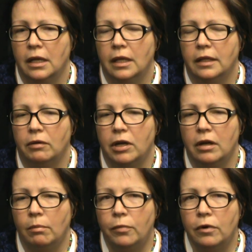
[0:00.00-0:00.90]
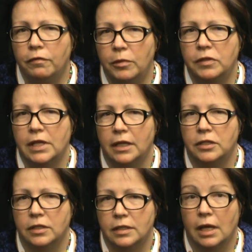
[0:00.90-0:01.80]
there are a number of
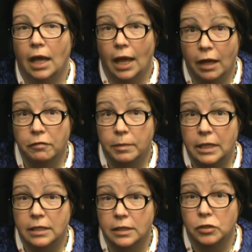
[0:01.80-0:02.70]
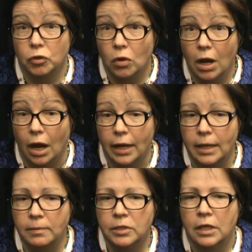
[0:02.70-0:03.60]
mutations that have been
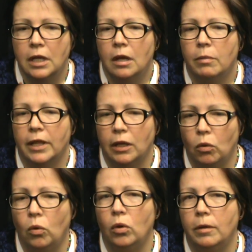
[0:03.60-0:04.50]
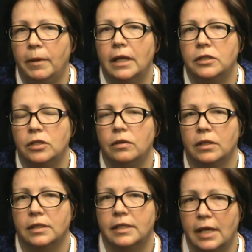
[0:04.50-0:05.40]
described, but they all appear to do the
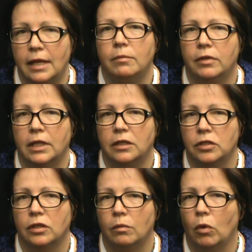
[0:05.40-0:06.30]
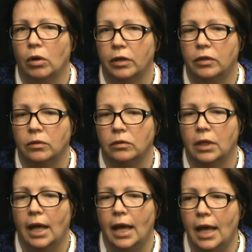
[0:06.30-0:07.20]
same thing to the molecule.
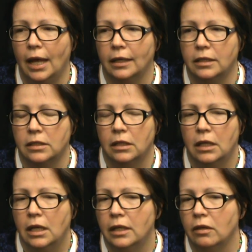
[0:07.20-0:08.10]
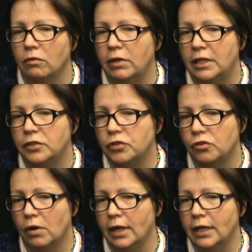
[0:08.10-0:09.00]
And the other really
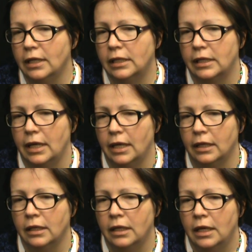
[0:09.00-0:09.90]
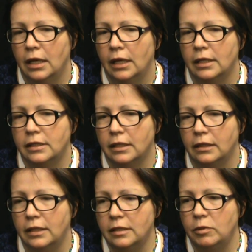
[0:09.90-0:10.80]
striking thing is that
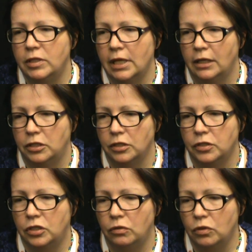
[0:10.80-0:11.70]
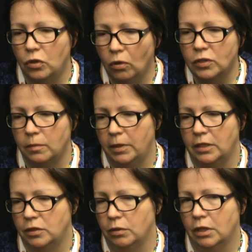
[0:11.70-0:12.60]
these mutations do not appear
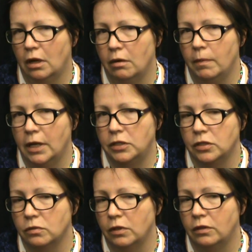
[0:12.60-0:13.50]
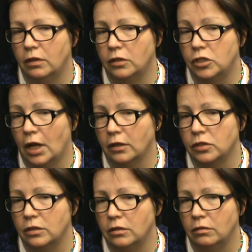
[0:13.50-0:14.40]
to occur in patients with the
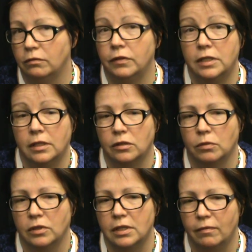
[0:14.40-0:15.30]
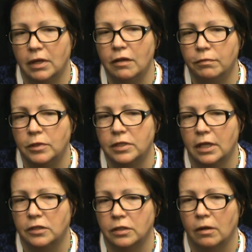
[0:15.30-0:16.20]
JAK2 V617F
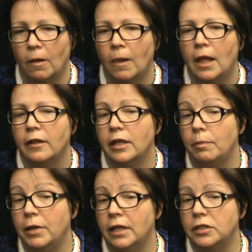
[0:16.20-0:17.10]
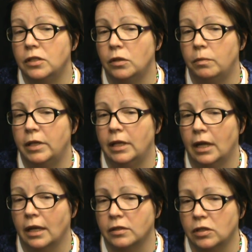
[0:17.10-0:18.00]
mutation. They appear to be
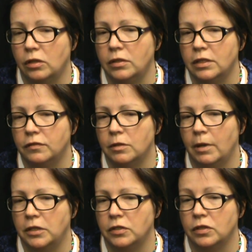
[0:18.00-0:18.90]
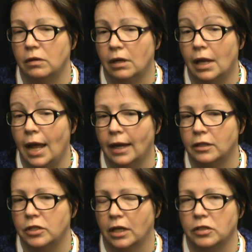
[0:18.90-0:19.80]
exclusive to patients who lack
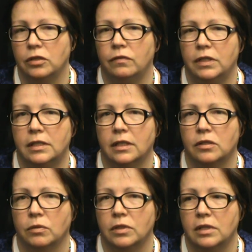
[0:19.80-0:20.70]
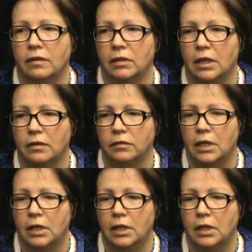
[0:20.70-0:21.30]
JAK2 V617F.